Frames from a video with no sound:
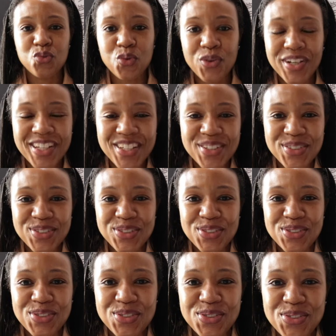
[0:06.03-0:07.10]

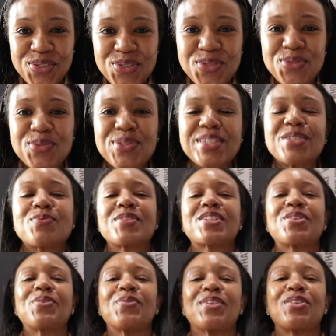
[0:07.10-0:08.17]
Royals, what's
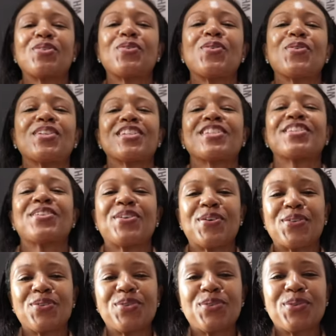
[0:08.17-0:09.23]
going on? It's your girl
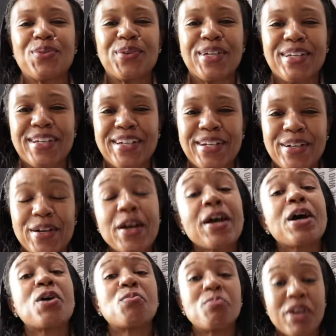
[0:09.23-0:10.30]
Q the Queen here,
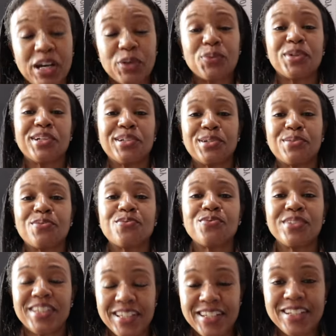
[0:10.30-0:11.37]
back with another
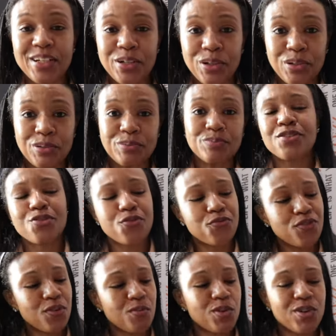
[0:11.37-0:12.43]
video.
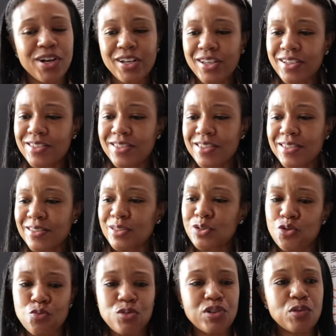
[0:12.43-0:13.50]
November, I guess, is a
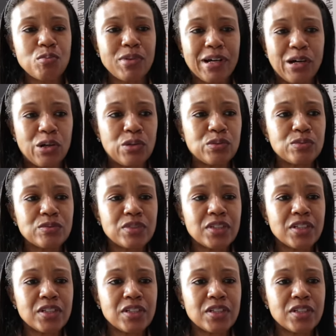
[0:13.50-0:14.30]
little bit about,